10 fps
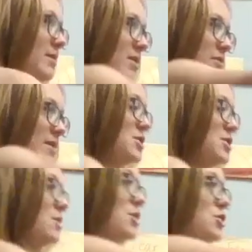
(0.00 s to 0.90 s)
I'm coming back to
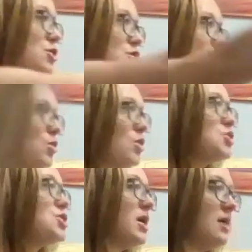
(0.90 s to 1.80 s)
you. Your
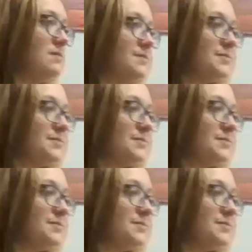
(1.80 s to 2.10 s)
job.